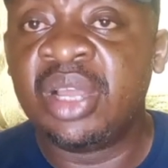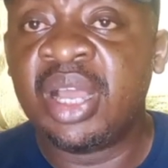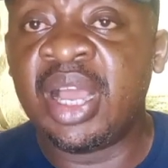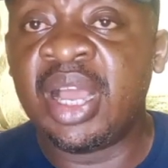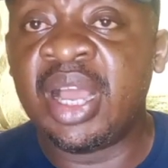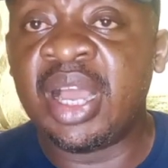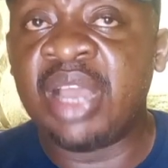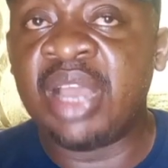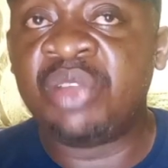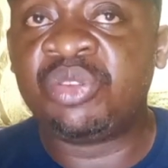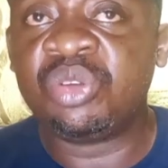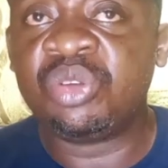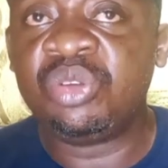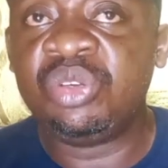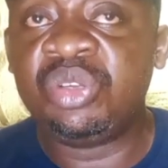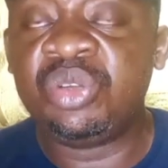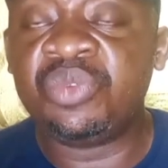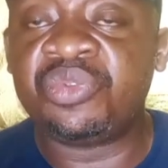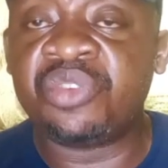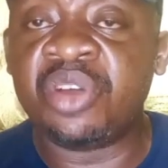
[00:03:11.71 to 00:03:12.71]
I
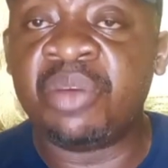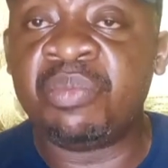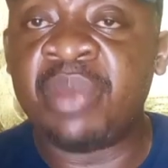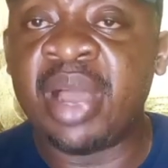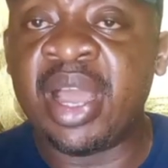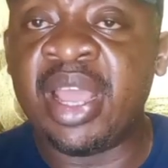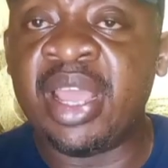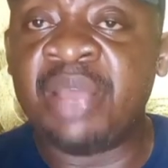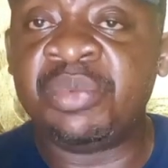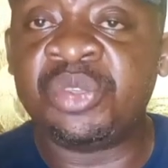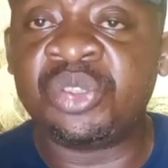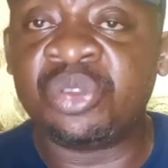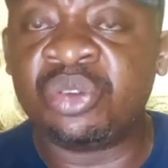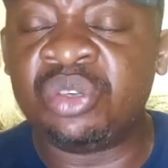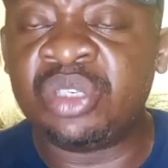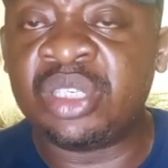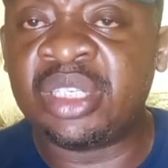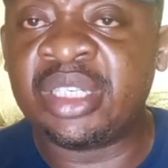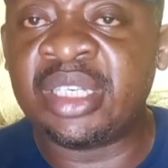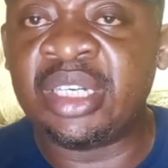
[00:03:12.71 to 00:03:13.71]
told you from my
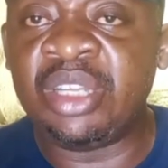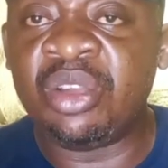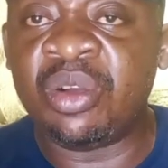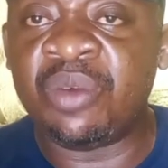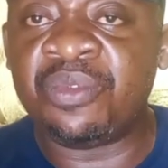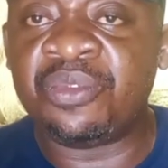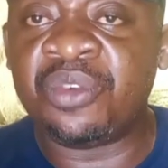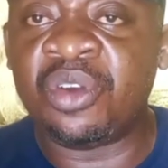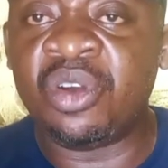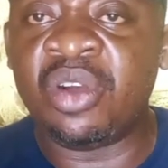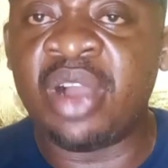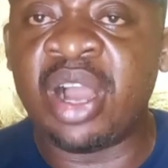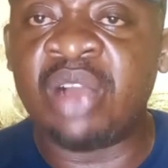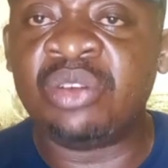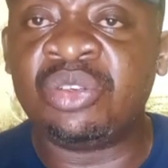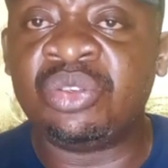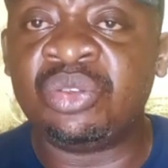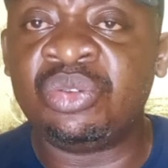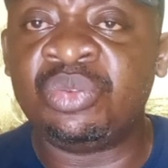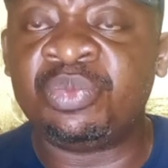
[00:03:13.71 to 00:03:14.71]
episode 3 or 4
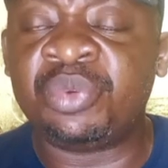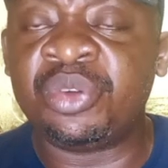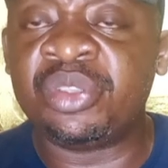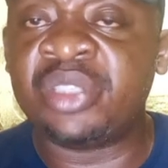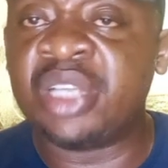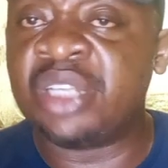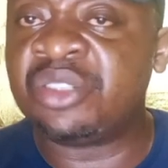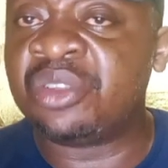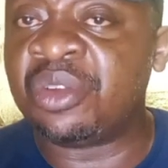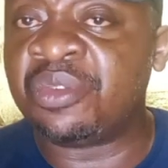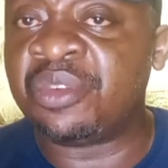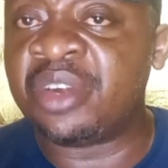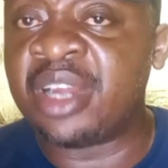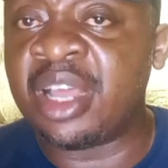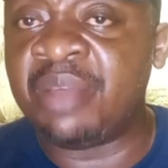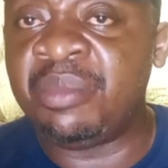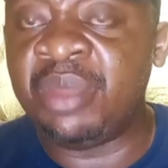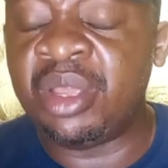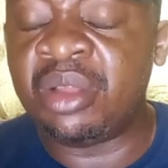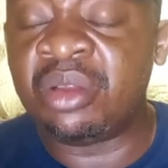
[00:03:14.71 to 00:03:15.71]
how to process your
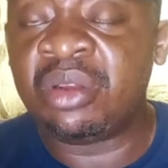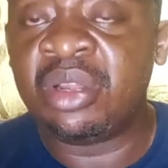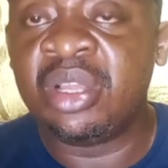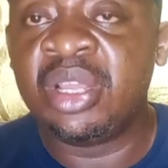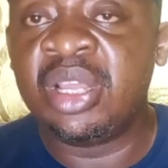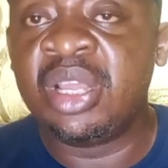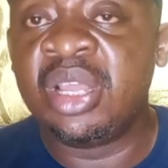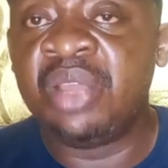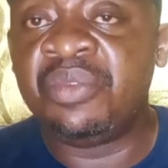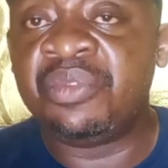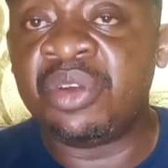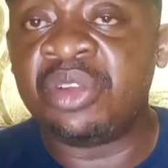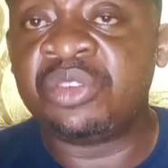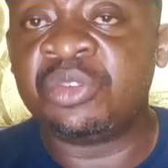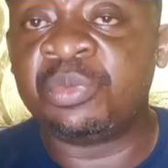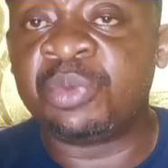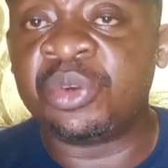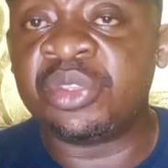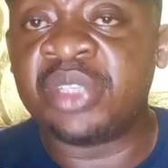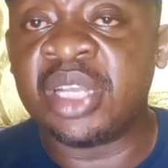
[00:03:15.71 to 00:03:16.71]
feather meal if you want
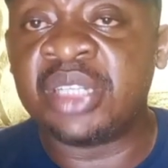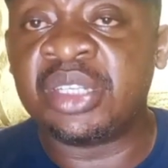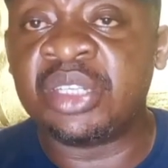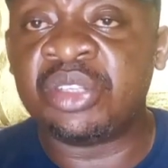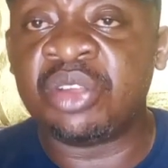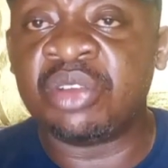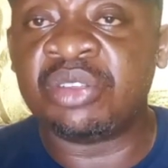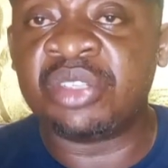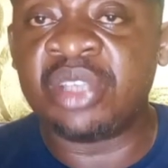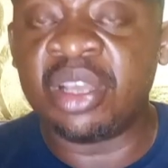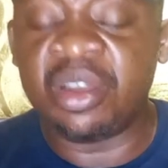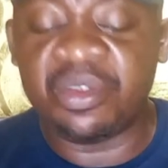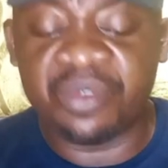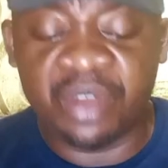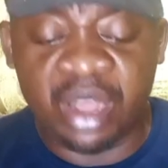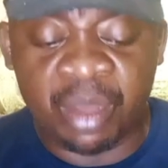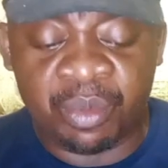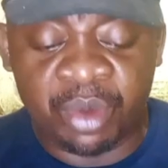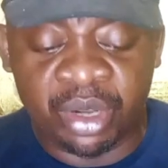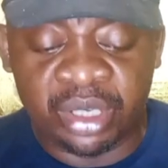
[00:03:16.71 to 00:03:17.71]
to process it
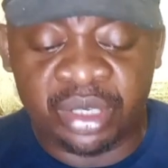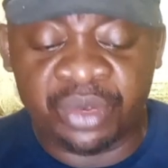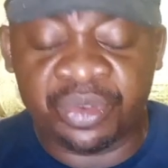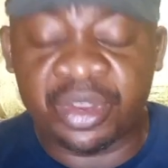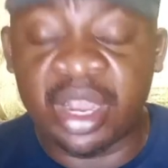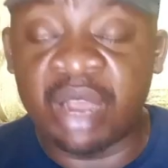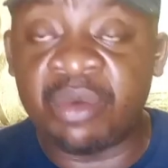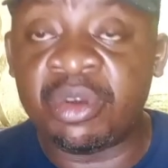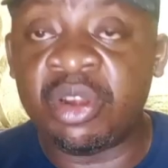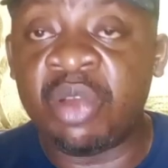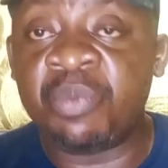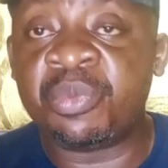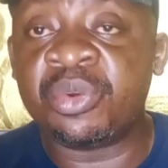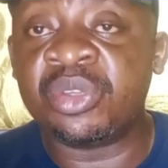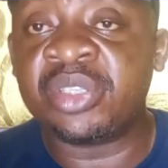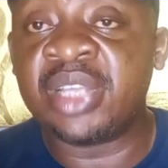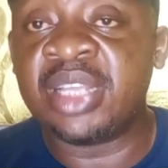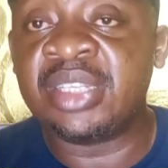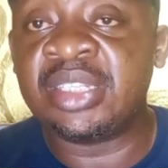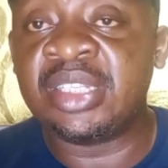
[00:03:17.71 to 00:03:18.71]
yourself. But if you cannot
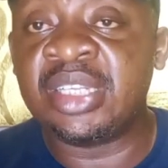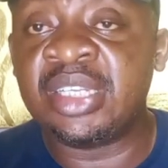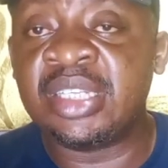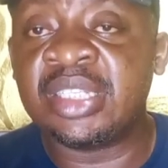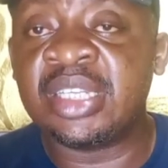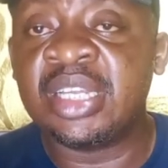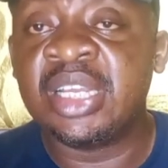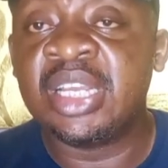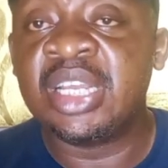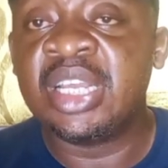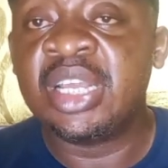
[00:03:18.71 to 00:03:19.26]
process this,